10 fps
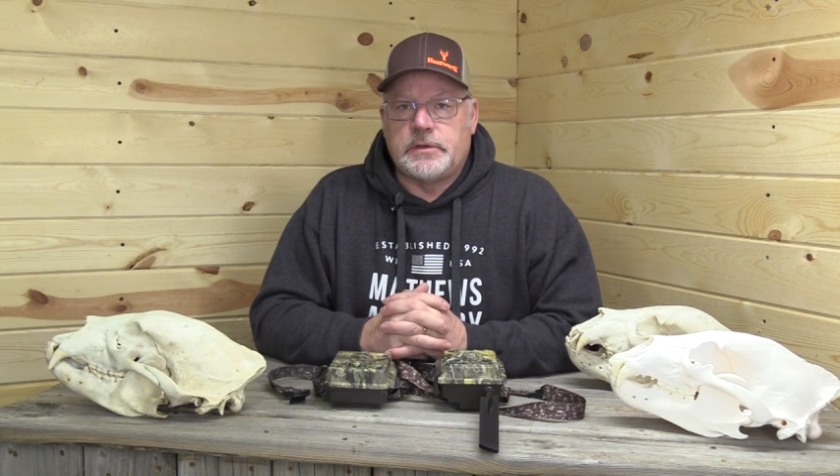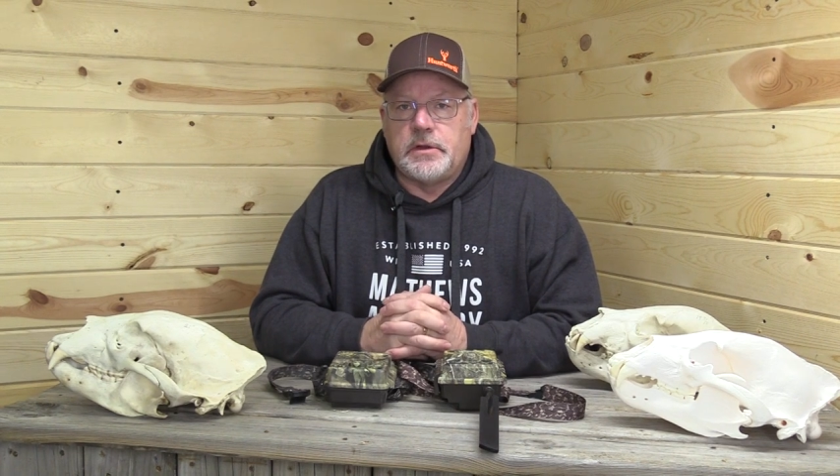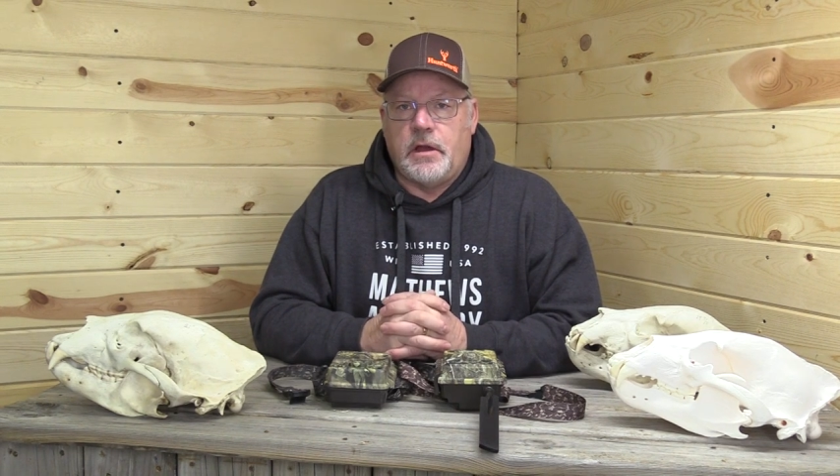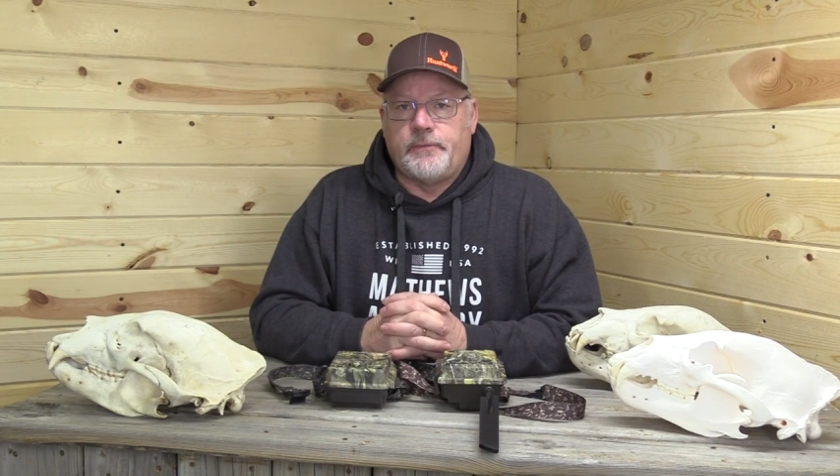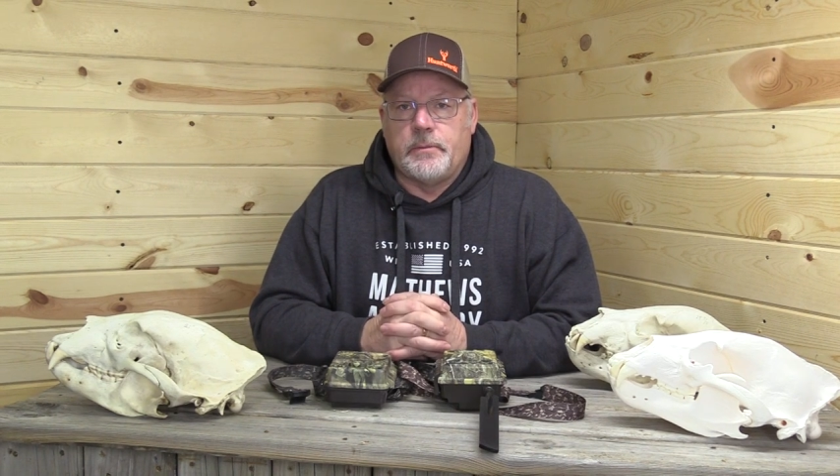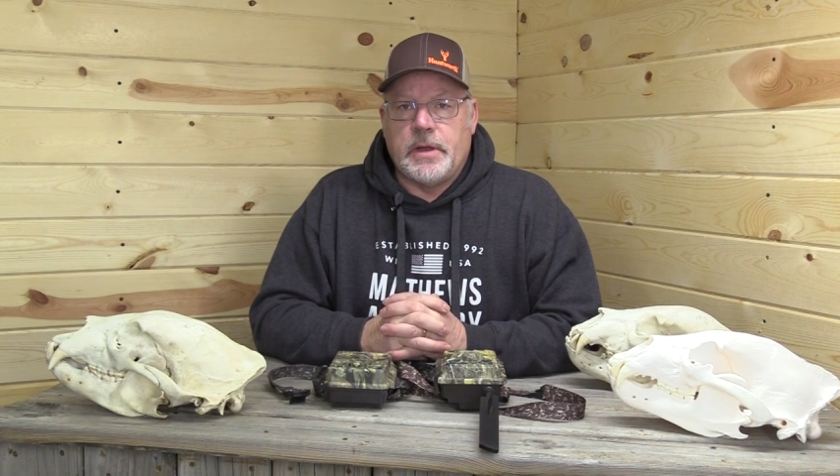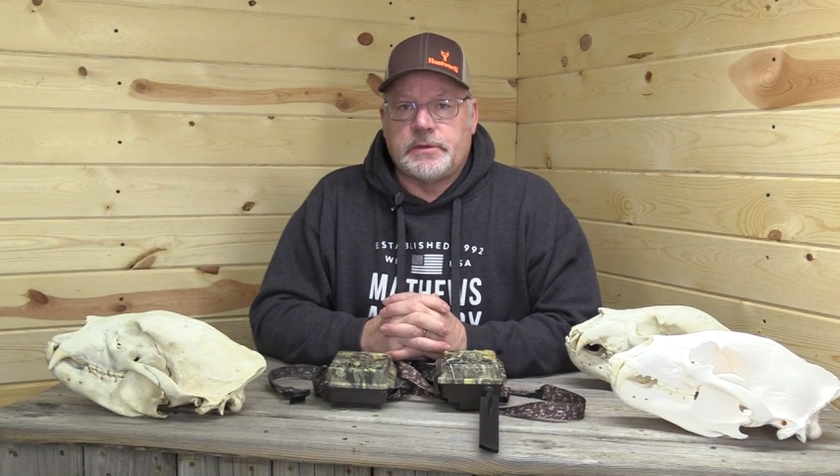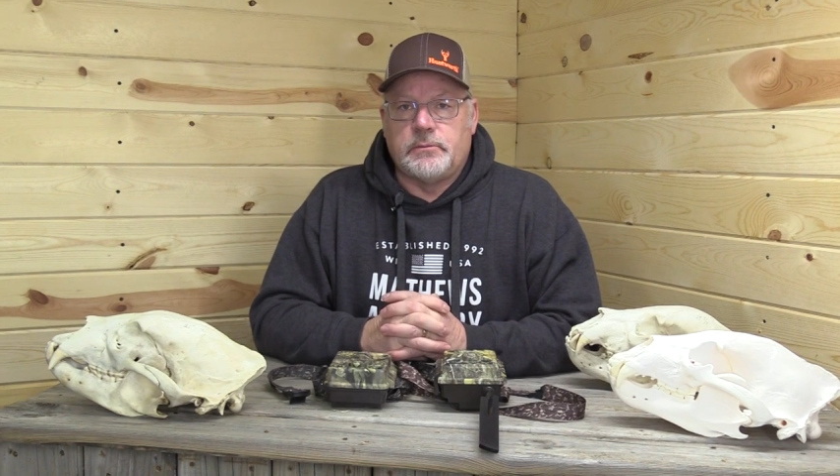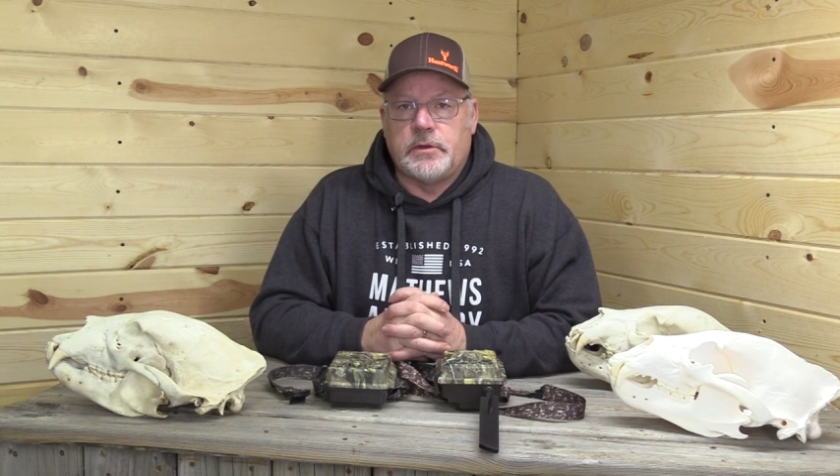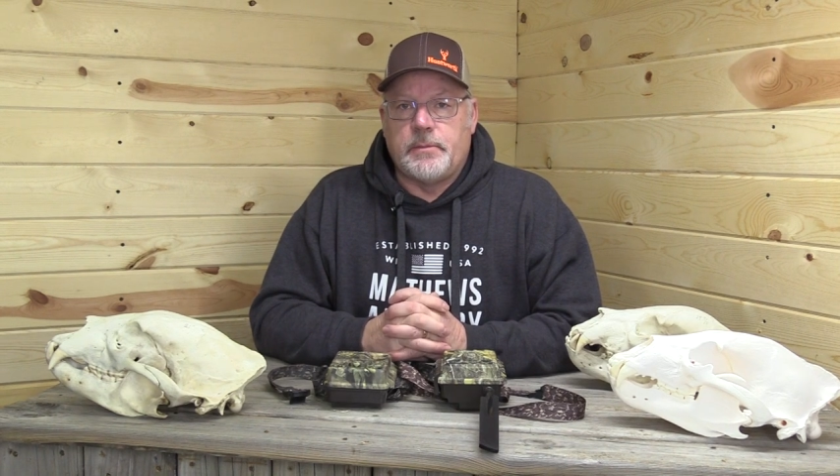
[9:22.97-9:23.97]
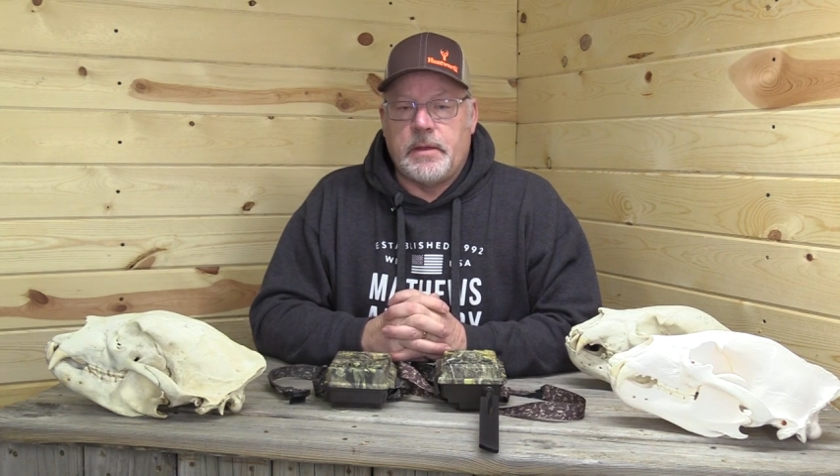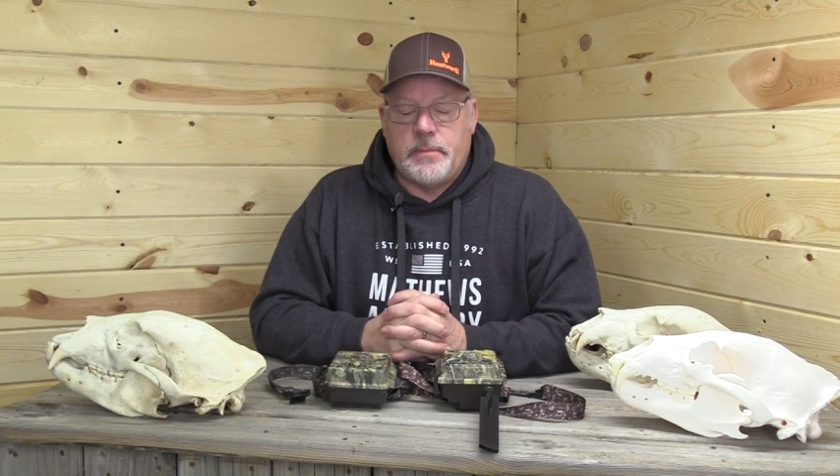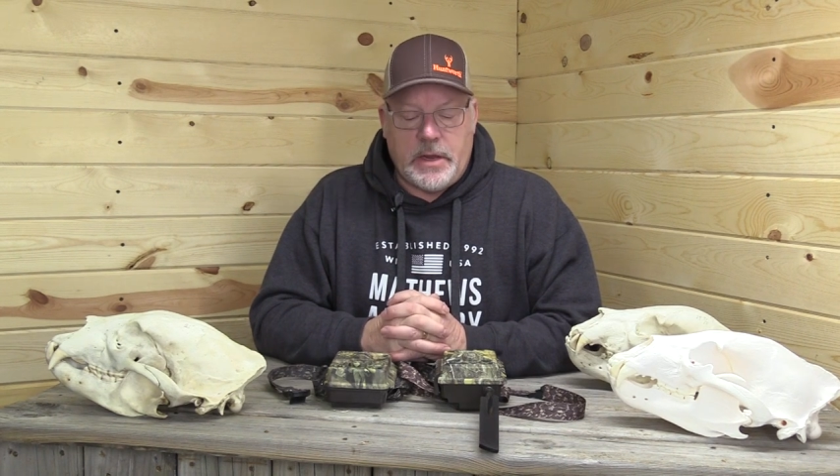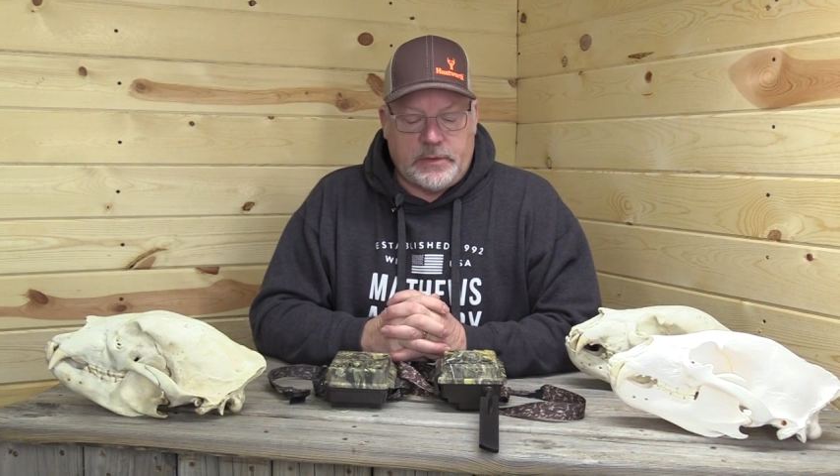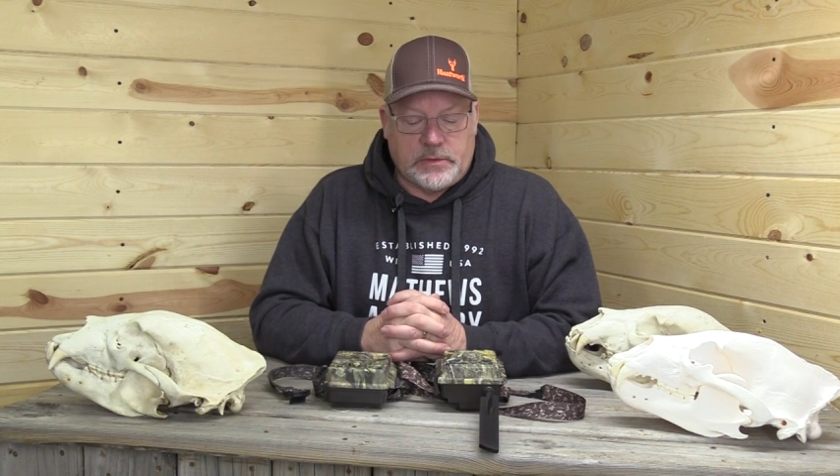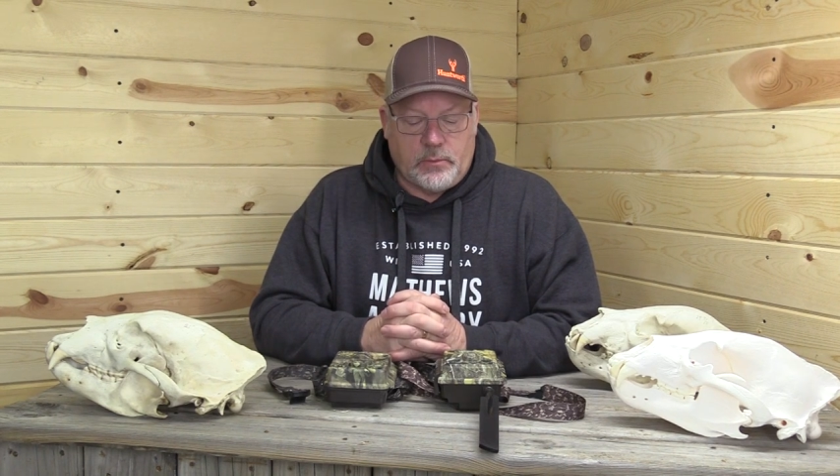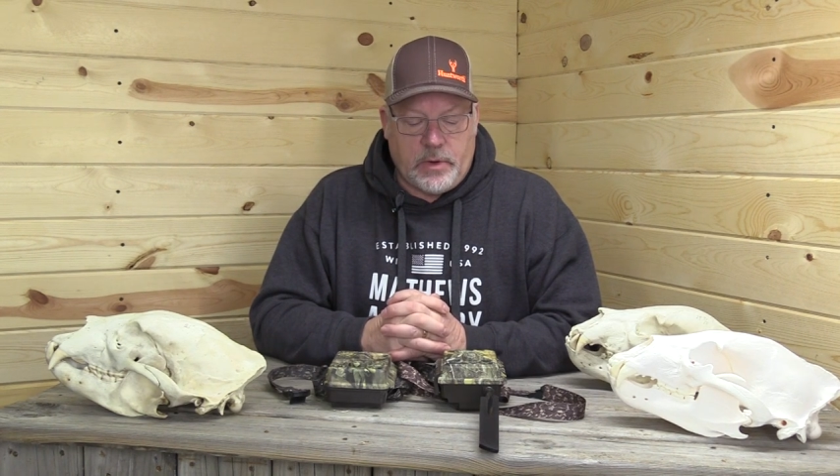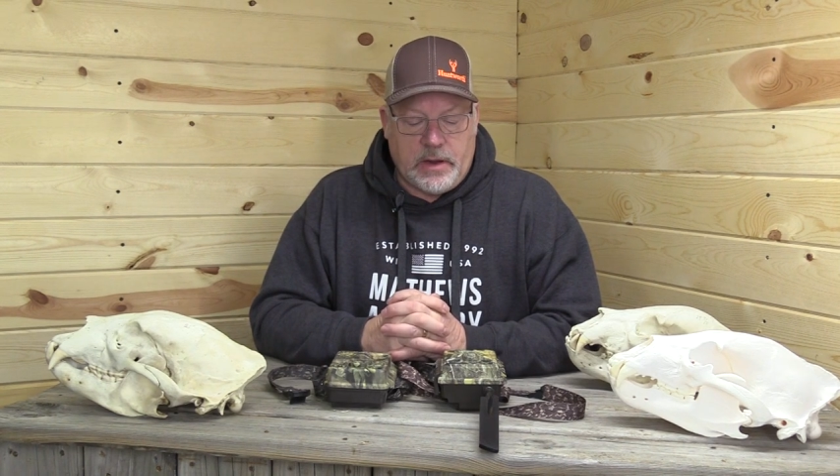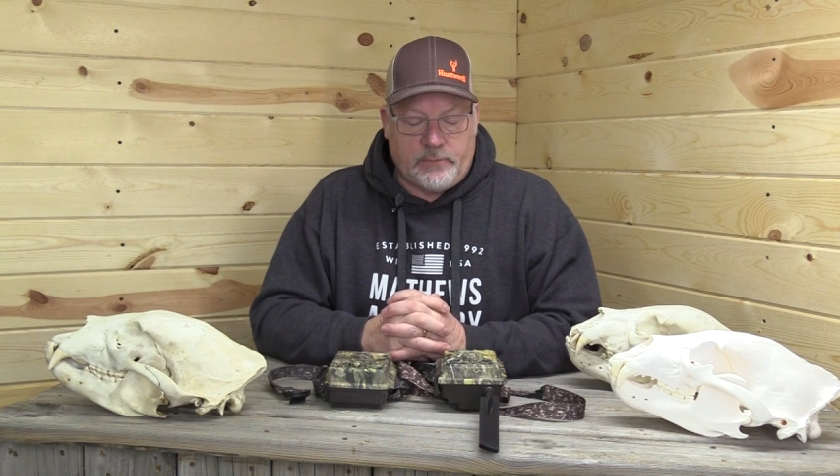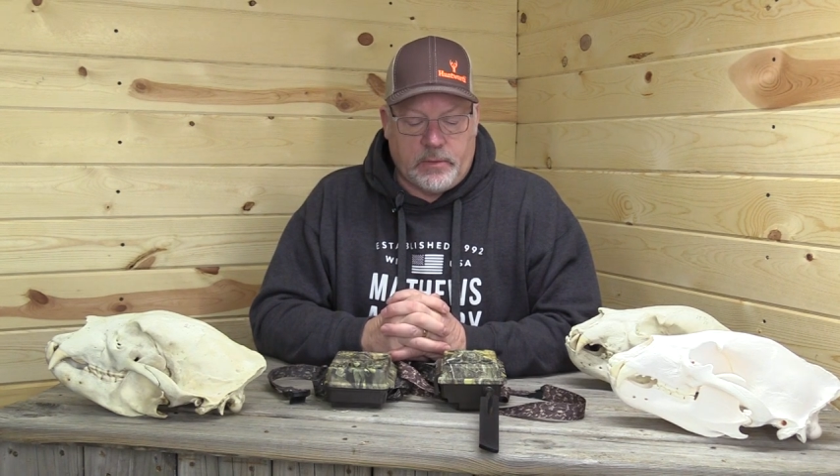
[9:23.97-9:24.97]
stuff or messing with my baits or
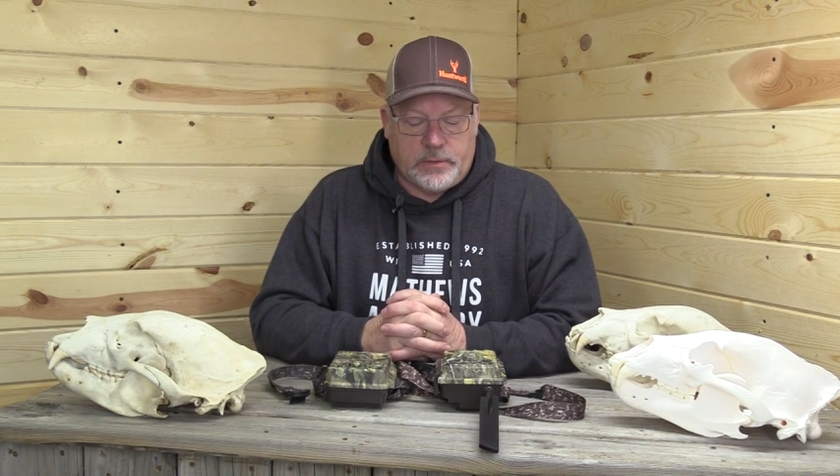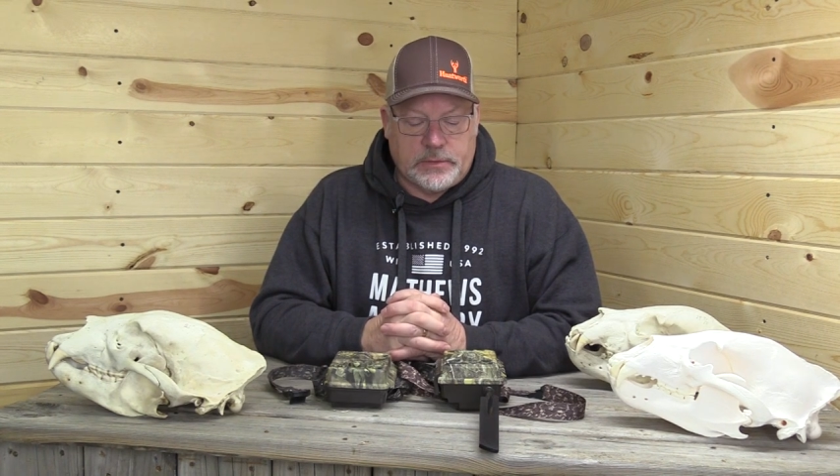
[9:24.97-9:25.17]
whatever.